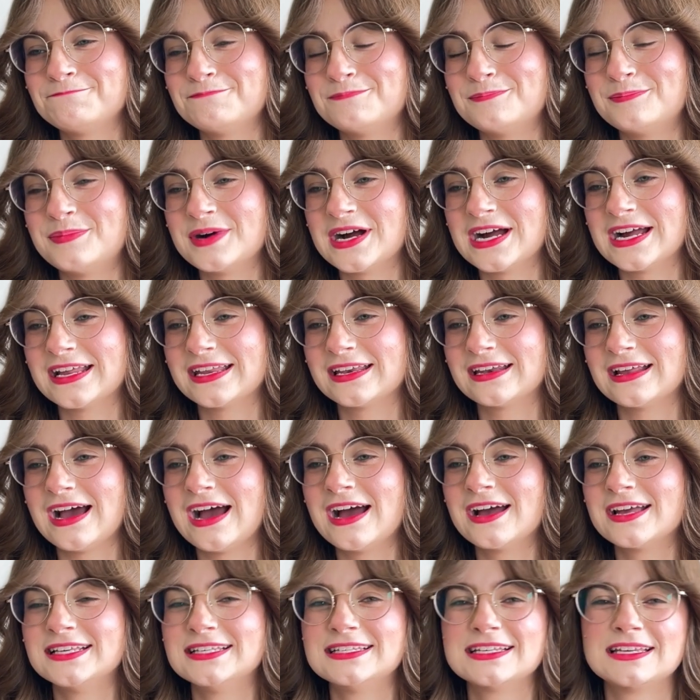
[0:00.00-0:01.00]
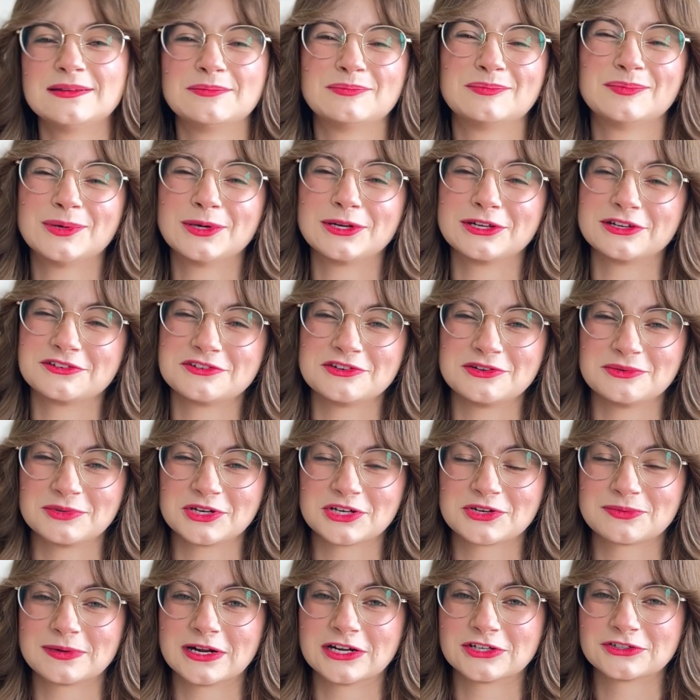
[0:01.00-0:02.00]
but I didn't put too
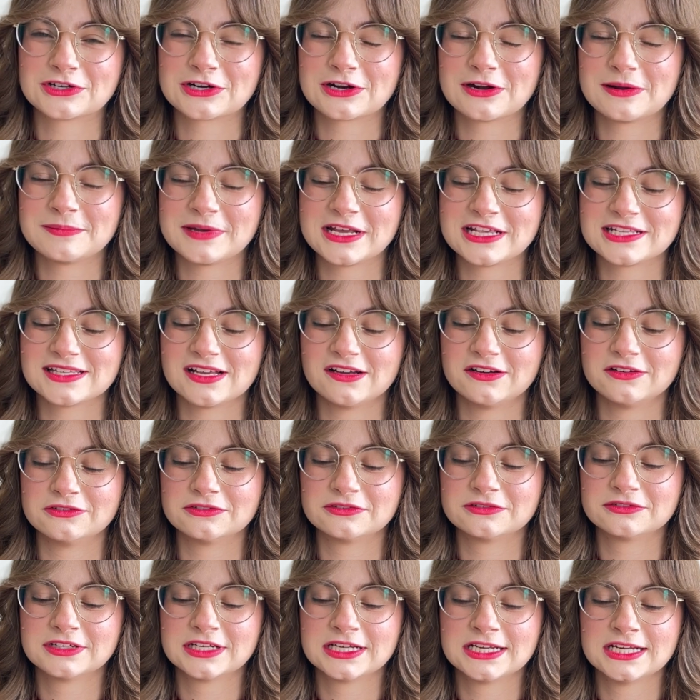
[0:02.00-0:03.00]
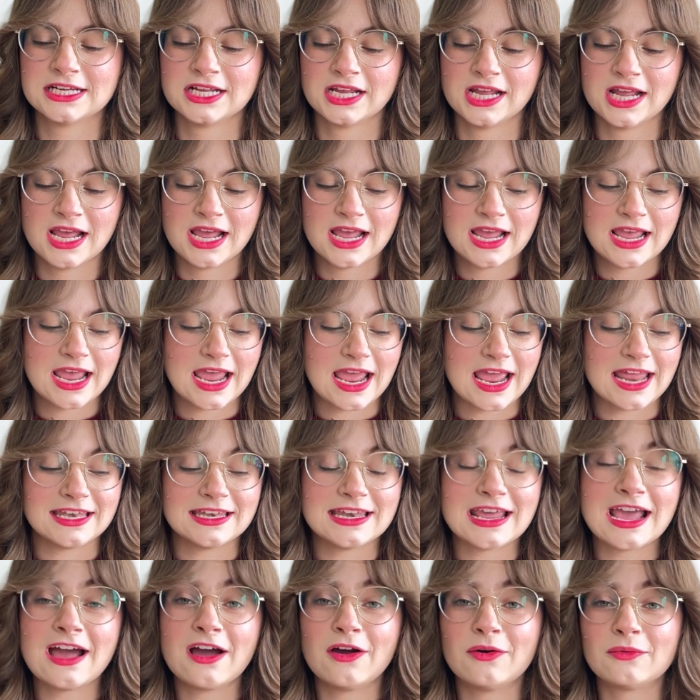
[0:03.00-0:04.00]
much pressure on myself. And
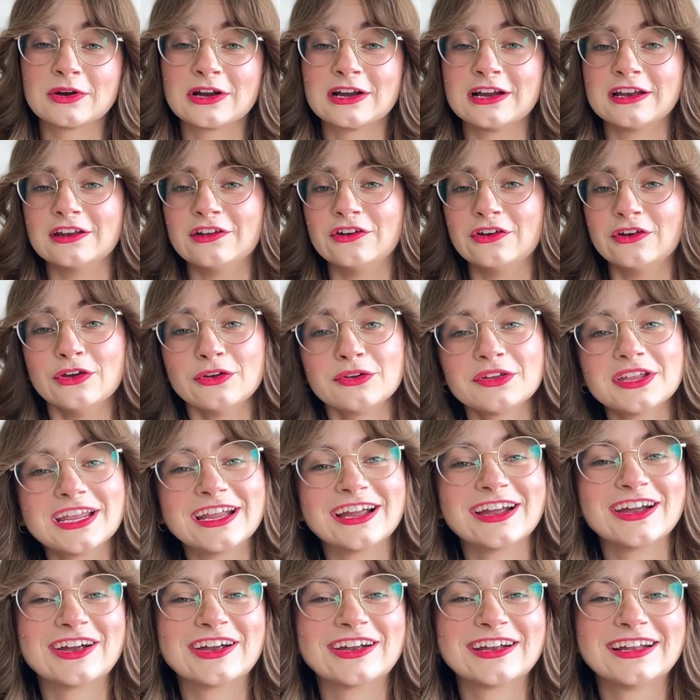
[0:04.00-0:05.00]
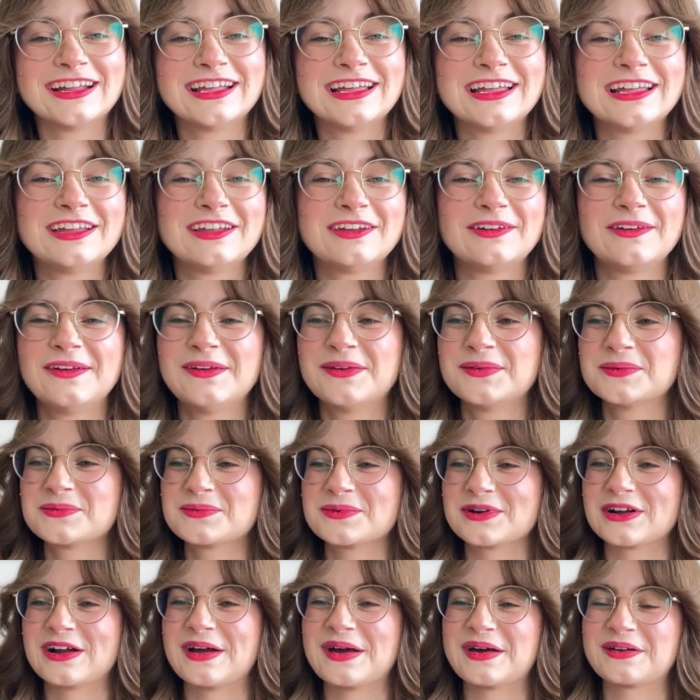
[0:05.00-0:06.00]
now we're in a new year,
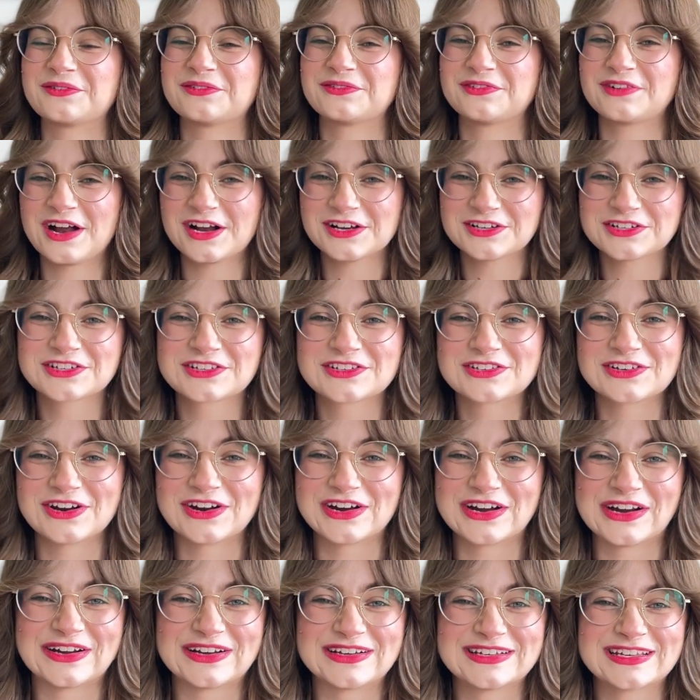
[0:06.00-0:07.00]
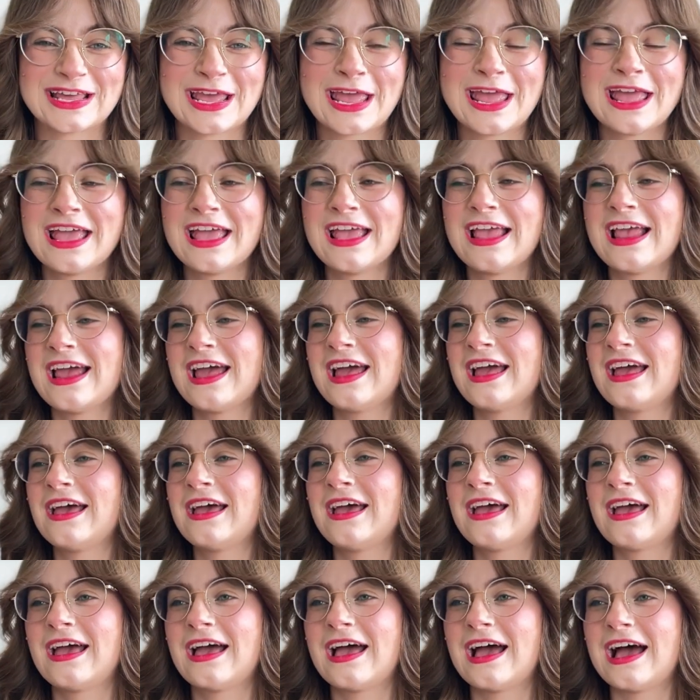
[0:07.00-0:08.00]
we're at a fresh start.
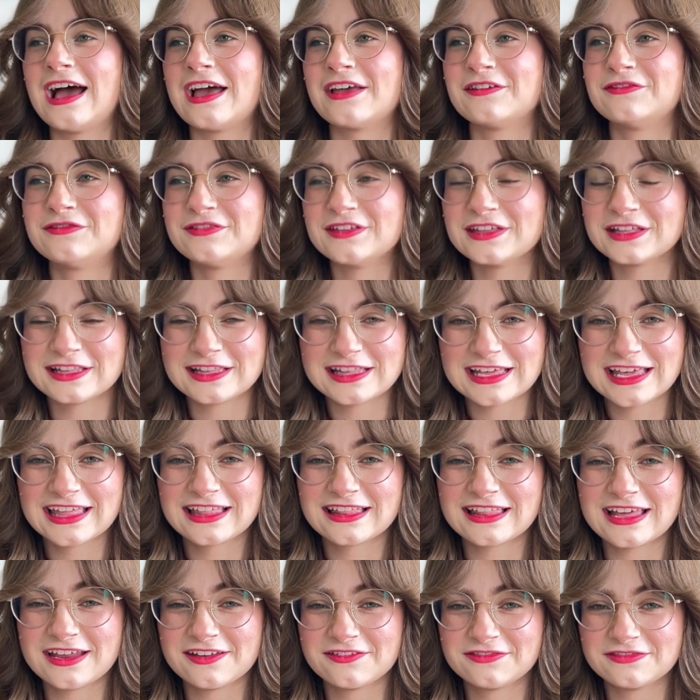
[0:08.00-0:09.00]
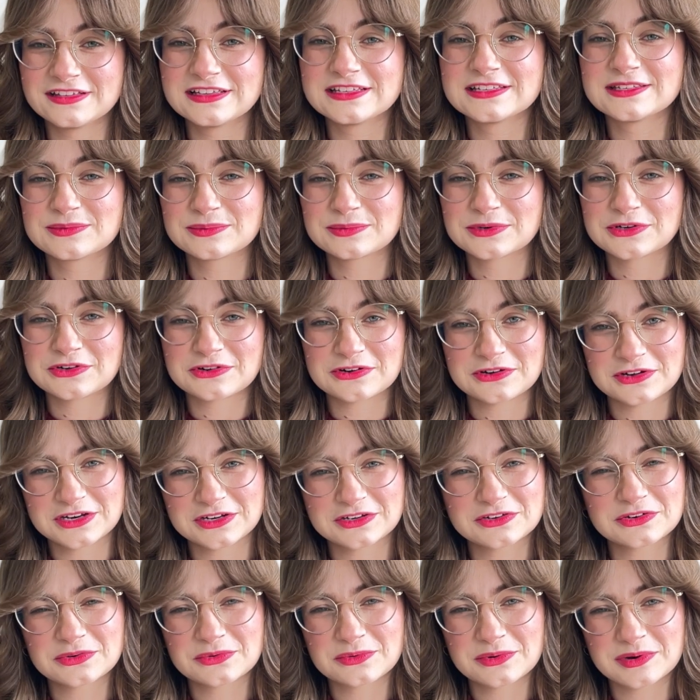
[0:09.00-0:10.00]
I feel like life is returning
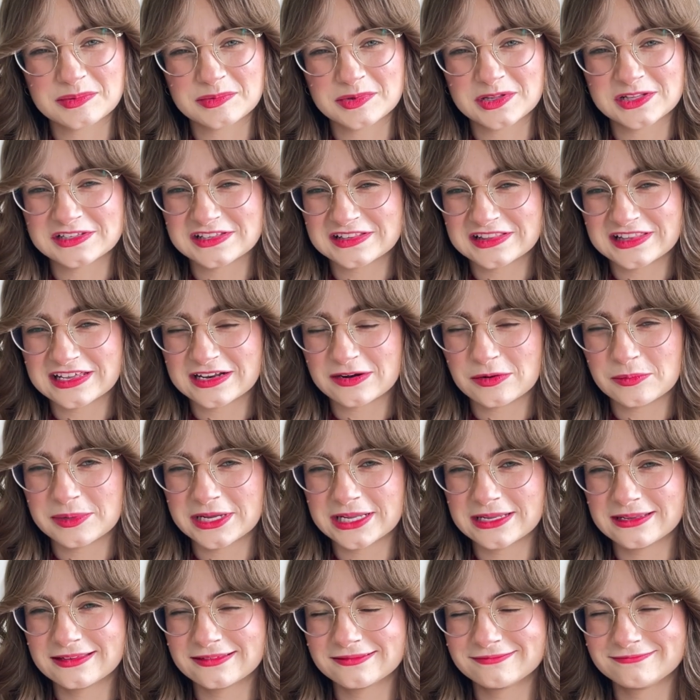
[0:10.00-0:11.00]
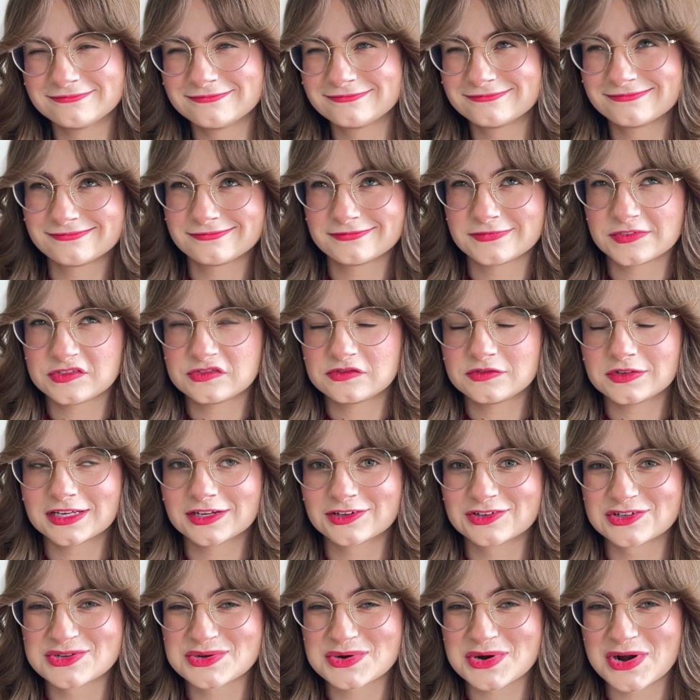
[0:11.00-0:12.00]
to normal a little bit,
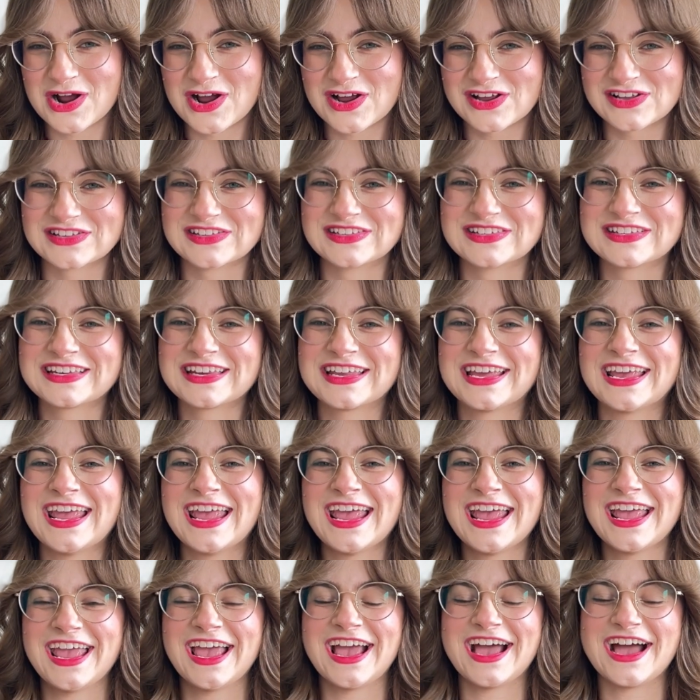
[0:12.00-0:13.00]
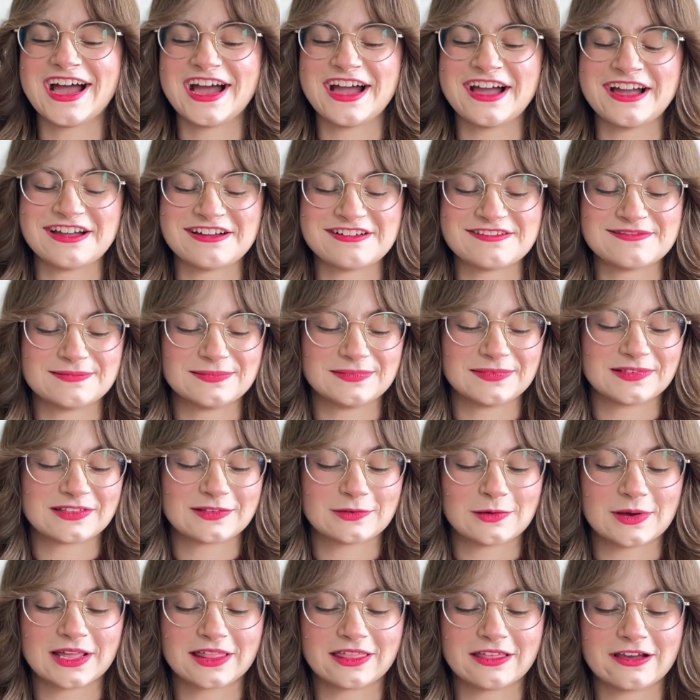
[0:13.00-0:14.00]
fingers crossed. So
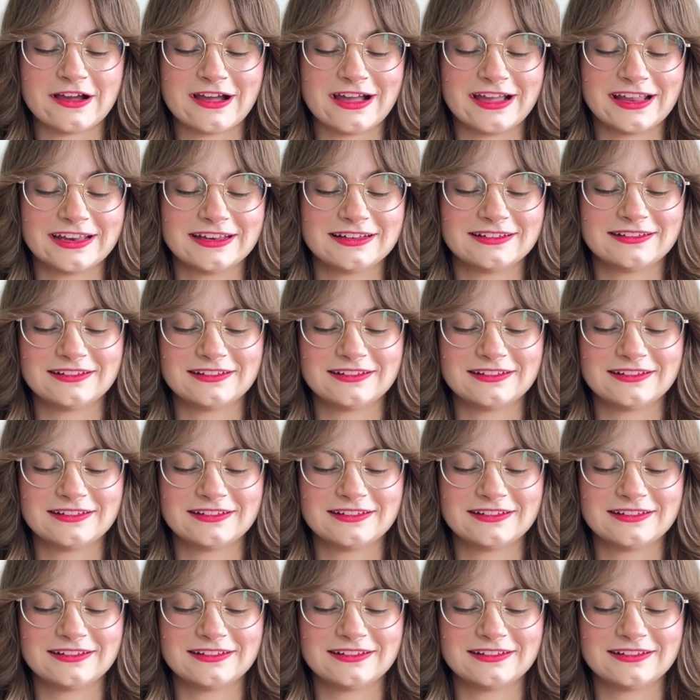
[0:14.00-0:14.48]
I thought